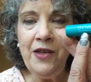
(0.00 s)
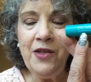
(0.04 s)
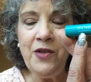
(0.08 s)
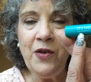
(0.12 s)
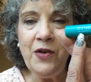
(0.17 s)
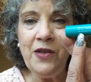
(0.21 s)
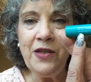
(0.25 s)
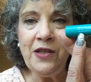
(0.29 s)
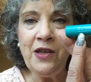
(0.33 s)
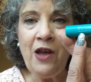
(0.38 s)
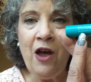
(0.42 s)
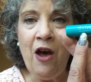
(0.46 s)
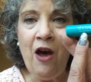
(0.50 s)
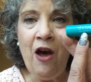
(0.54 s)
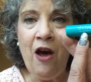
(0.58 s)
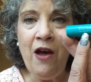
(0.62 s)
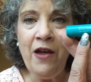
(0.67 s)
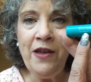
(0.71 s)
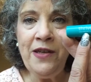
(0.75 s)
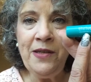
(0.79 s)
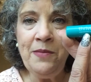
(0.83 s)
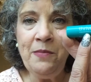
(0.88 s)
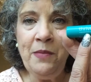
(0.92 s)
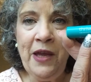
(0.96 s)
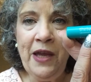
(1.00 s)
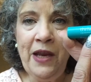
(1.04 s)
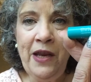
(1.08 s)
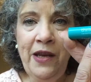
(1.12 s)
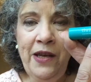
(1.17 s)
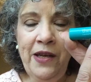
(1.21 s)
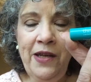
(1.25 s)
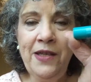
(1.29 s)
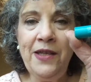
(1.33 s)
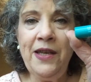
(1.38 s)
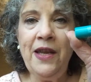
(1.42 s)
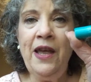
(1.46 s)
So it's
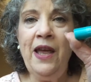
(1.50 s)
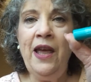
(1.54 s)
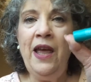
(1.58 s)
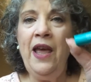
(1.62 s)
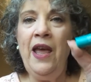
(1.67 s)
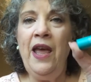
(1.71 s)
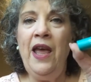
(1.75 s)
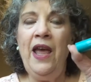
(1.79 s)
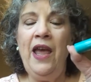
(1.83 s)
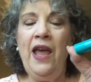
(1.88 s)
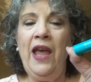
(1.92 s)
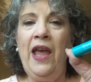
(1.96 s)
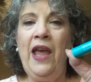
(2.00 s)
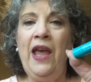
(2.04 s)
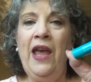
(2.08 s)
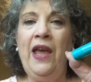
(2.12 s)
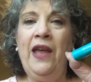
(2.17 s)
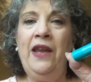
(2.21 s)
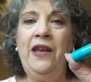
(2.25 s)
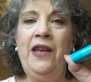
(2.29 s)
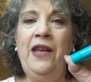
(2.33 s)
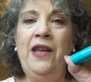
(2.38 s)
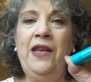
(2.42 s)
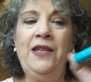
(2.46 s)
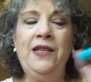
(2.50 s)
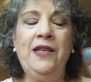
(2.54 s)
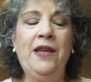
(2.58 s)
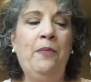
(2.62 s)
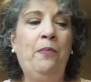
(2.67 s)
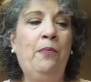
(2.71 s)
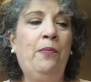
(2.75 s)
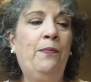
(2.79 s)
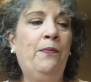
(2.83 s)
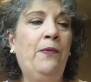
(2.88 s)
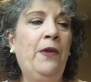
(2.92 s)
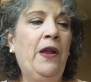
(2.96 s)
Cosmetics. And it's
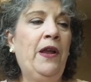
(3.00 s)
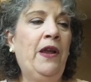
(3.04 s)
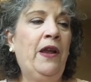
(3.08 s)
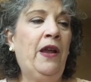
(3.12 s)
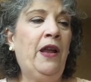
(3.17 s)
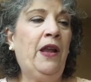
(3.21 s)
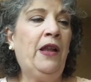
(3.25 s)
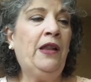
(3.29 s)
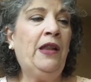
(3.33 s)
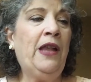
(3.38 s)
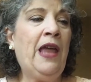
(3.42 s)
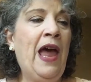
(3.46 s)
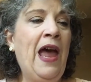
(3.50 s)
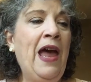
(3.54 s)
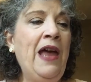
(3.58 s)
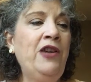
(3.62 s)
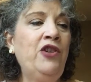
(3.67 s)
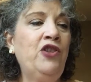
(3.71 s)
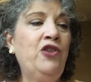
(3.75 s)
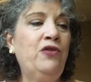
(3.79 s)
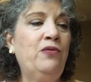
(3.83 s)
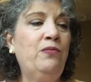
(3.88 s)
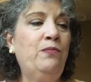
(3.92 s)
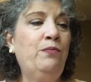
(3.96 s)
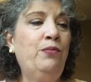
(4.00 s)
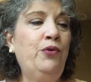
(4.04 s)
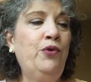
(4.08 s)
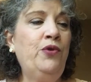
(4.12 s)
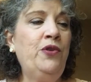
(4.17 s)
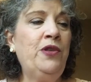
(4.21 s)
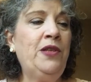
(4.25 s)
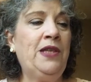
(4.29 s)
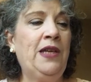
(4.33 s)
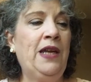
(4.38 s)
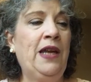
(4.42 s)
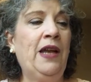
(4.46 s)
a lash
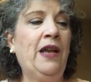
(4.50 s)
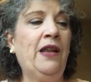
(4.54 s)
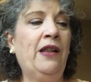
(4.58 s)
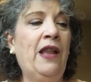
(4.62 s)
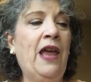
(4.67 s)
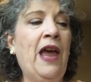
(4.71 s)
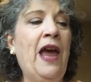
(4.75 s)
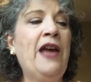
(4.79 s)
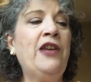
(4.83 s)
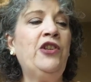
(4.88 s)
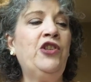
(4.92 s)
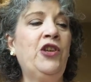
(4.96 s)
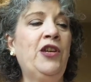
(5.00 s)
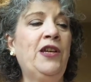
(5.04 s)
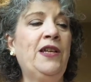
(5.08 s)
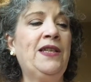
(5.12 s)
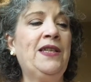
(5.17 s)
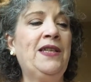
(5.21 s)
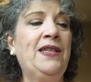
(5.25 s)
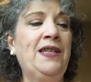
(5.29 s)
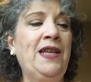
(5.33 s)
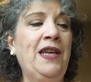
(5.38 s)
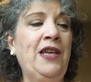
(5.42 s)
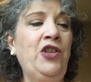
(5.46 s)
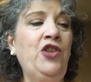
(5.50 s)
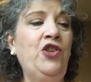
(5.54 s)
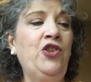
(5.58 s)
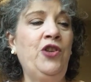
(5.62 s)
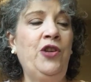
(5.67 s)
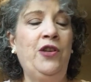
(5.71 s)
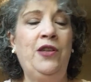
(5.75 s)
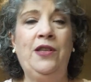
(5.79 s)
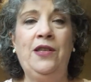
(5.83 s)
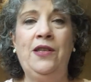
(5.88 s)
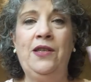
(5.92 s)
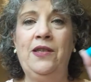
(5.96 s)
boosting, a lash
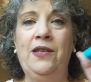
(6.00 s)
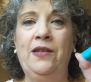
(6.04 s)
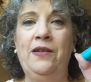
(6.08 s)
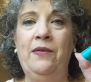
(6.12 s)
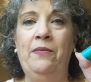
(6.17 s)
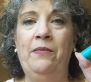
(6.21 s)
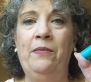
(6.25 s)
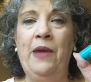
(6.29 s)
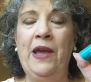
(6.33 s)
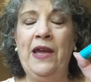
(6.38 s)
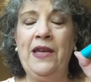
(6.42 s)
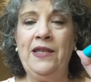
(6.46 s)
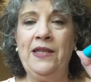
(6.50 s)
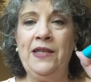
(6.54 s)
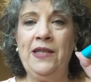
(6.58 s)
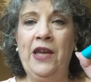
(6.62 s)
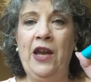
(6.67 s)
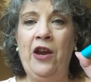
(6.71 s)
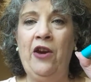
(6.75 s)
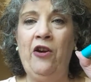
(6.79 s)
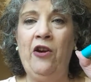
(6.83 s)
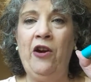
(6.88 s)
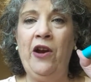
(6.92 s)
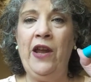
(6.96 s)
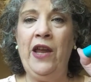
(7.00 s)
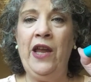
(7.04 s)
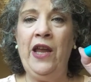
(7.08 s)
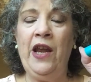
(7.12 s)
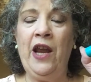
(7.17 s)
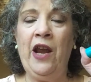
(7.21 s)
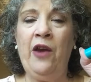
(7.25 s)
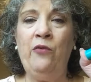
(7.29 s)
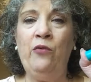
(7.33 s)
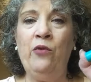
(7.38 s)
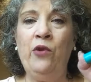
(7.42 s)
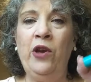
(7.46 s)
extensions mascara,
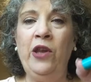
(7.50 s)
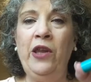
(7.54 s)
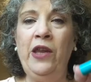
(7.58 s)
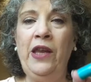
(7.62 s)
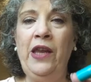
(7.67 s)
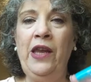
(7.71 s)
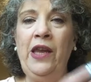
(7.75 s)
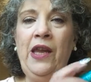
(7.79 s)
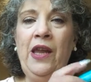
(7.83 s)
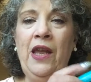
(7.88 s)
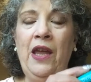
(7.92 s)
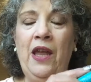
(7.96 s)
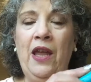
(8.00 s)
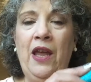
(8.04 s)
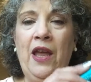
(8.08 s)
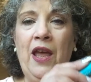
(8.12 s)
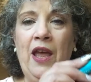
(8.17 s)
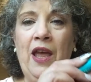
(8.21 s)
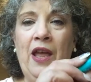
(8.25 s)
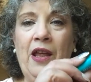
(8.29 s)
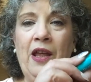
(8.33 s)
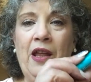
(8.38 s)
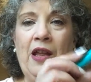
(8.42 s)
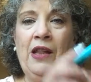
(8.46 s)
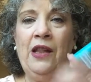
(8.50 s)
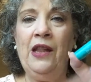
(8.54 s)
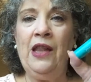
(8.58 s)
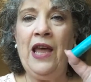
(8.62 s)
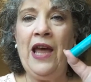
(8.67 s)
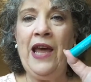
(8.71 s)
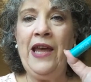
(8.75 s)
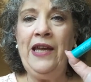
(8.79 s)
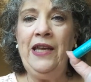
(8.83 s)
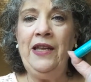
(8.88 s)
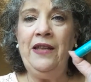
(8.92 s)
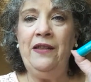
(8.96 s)
and I really
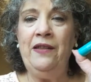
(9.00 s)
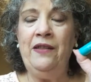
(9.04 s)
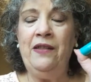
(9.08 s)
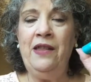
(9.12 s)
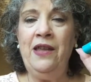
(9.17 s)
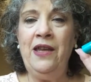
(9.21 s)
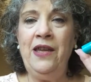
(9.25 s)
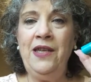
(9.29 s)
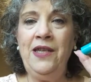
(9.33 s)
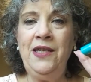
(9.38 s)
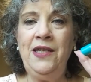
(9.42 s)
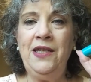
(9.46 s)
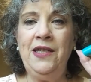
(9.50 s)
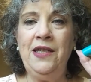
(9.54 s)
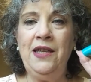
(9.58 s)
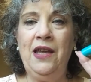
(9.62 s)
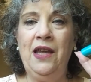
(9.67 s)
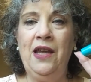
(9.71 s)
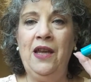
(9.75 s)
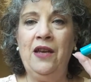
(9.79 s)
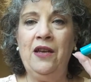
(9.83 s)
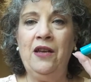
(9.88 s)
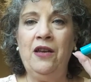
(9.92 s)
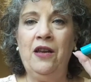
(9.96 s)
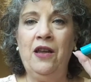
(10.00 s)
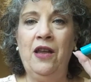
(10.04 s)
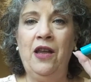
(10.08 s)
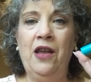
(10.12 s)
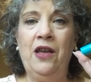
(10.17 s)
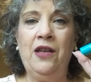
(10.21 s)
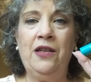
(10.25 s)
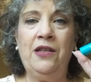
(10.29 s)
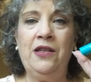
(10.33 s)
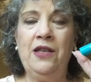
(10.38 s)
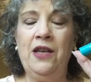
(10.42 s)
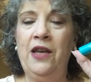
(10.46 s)
like this.
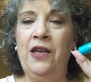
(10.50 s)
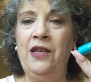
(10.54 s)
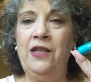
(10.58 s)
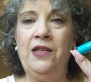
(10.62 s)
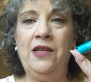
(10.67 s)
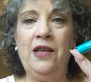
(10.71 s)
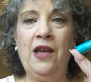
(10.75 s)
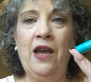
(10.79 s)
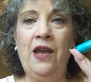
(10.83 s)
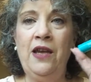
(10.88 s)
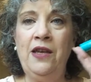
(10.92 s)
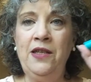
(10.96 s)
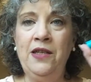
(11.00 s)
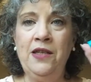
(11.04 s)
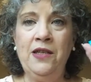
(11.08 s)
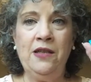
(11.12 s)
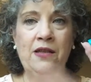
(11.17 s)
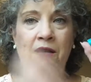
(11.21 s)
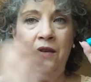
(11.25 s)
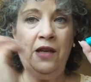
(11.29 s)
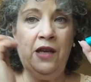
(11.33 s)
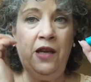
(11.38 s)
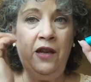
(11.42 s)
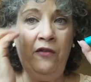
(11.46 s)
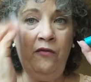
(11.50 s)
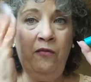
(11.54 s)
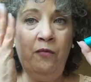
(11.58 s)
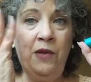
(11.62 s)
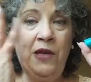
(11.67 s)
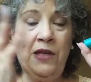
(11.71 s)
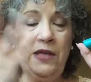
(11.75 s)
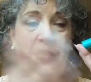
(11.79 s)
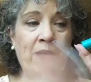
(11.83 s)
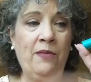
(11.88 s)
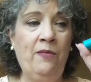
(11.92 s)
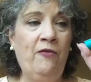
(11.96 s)
It does give
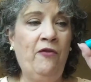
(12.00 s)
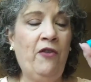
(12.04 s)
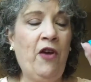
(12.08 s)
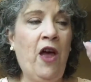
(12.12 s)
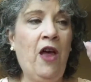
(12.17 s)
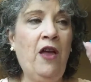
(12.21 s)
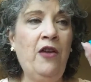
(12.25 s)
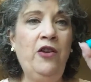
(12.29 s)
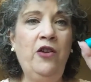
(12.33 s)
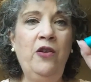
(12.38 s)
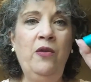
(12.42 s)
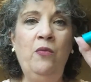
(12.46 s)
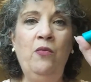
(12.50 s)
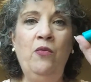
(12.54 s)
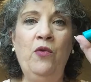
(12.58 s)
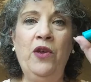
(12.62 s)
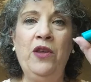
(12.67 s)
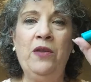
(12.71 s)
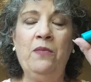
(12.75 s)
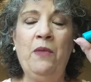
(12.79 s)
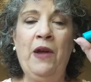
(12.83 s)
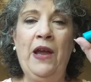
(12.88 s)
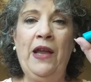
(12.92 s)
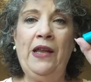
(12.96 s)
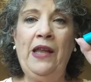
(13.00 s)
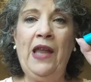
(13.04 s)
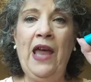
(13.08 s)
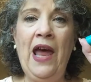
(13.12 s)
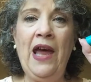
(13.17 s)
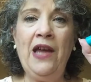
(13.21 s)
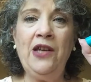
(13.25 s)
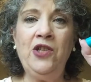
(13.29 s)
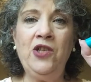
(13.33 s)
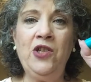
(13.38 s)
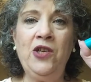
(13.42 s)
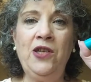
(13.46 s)
me some volume with my
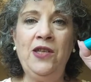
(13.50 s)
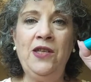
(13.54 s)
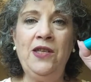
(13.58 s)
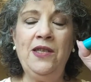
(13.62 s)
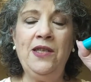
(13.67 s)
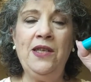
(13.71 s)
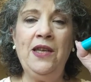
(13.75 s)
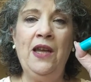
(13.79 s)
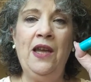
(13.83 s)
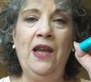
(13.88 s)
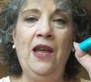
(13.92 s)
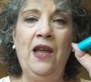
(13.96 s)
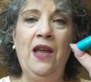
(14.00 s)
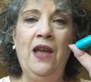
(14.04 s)
lashes,